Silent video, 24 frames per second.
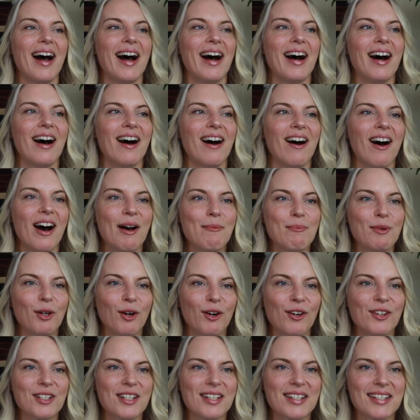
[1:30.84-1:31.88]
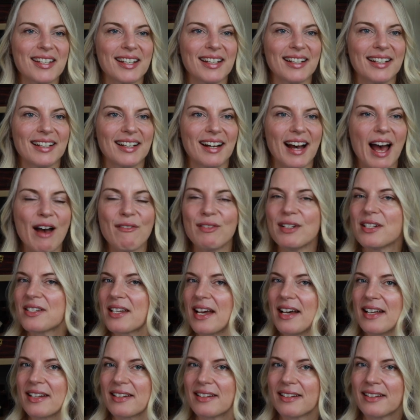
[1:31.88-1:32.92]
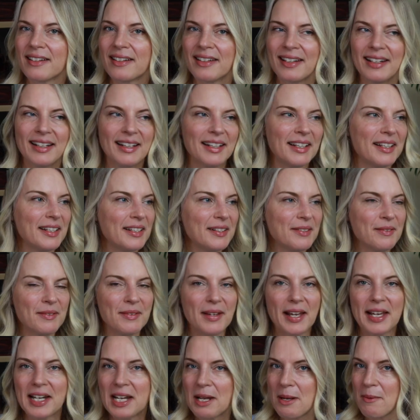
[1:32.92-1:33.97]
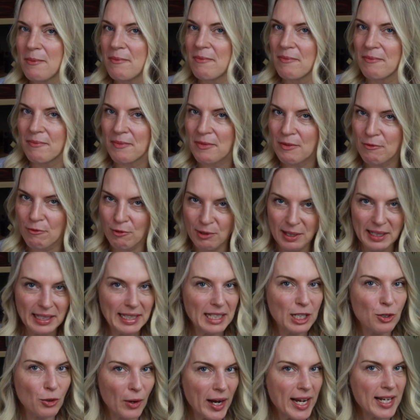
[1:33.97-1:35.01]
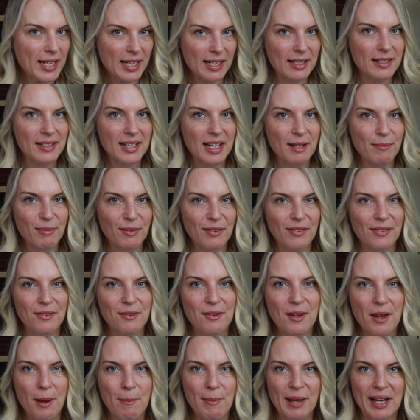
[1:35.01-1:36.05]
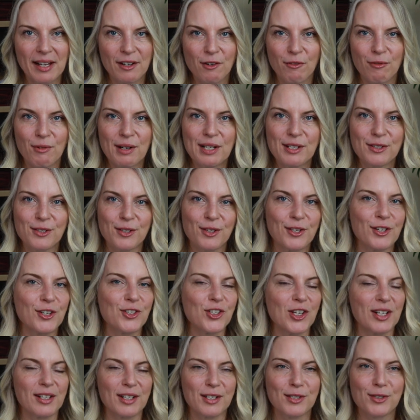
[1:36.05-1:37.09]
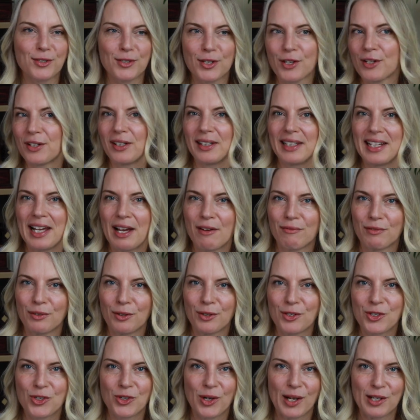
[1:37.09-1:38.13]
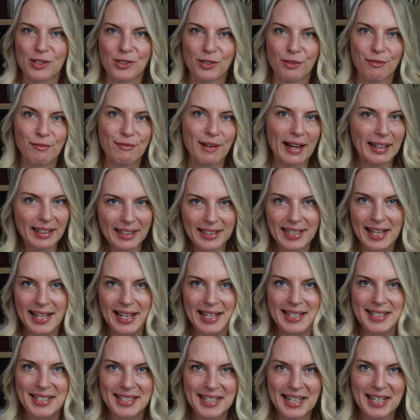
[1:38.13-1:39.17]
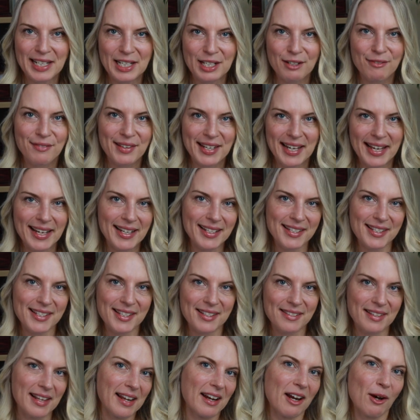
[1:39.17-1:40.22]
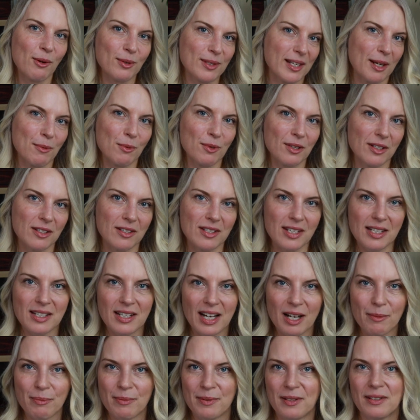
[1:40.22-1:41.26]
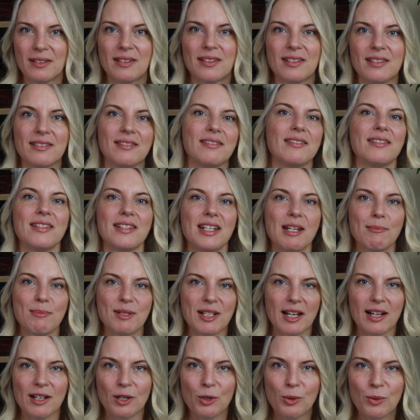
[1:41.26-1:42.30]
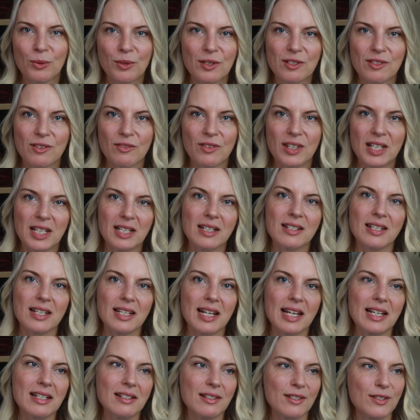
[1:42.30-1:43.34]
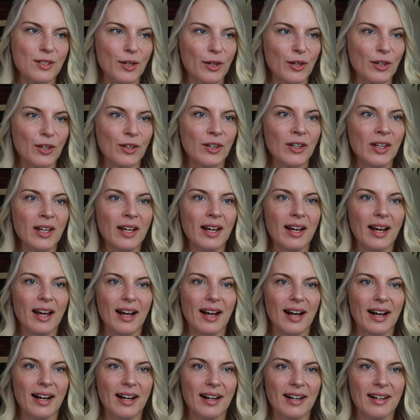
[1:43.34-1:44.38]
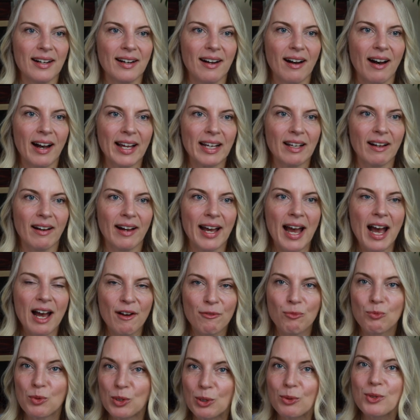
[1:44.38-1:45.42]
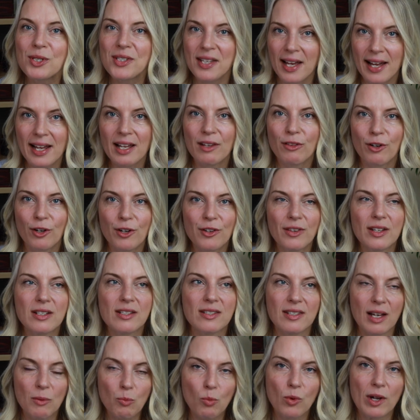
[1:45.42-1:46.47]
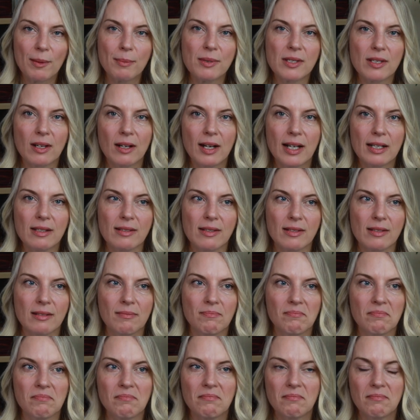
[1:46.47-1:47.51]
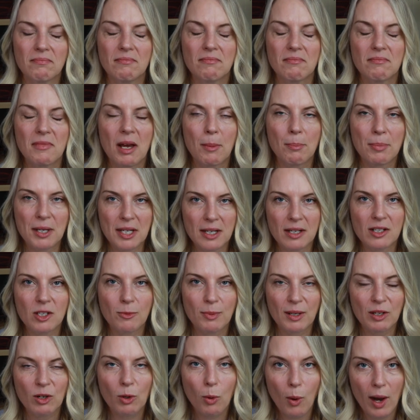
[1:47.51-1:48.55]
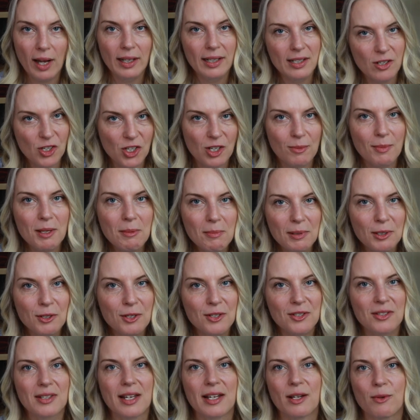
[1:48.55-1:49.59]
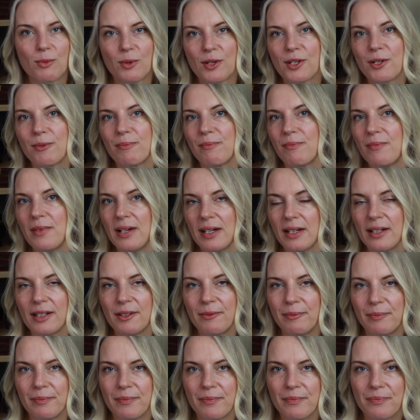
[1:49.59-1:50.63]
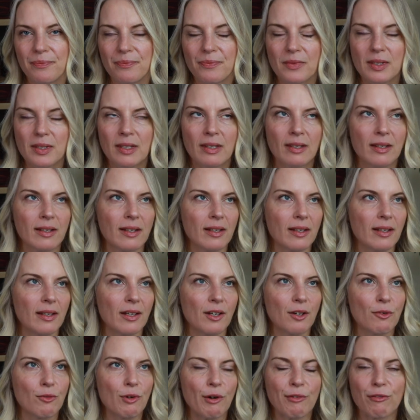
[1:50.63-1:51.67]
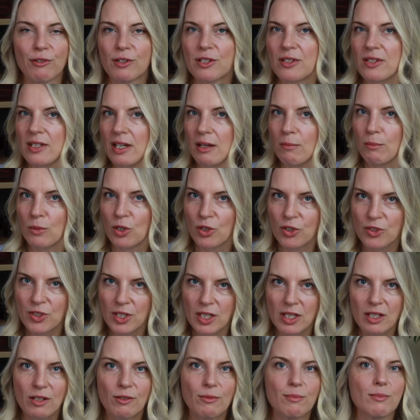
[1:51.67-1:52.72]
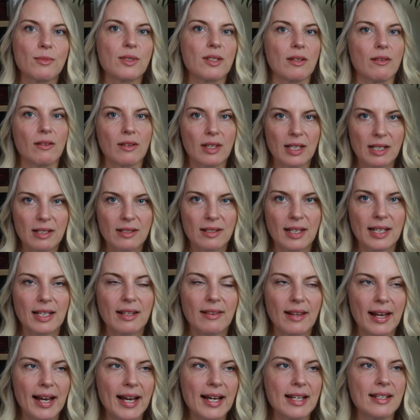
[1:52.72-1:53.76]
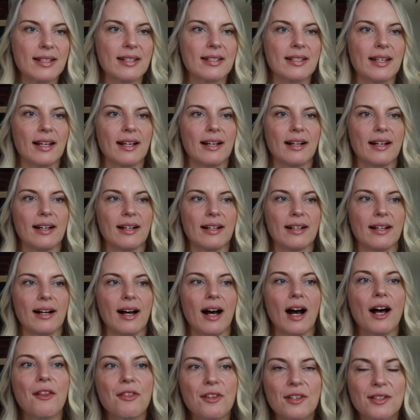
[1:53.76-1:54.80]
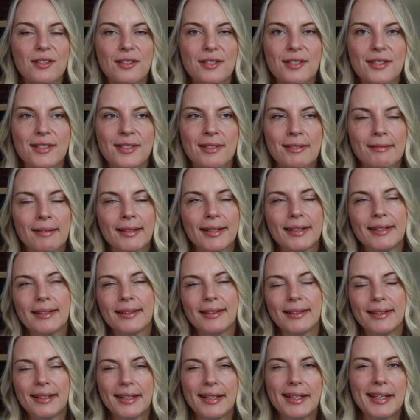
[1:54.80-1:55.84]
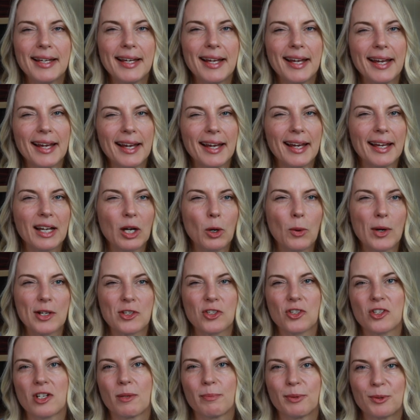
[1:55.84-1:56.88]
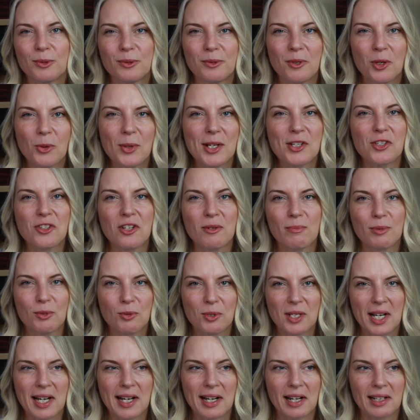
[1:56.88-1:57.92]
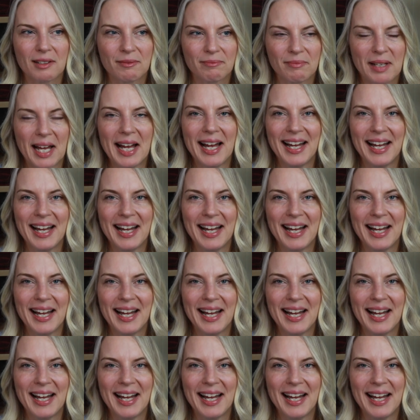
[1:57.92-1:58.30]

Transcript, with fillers: uh, I'm not, uh, I haven't done any really great in-depth amount of research and I certainly have not tried to validate any of the answers that I was able to dig up in the deep dark corners of the internet. So uh, I, I have, will say though that some websites appeared to be quite legitimate because they were um, referencing museums and things like that. Uh, others questionable, questionable data.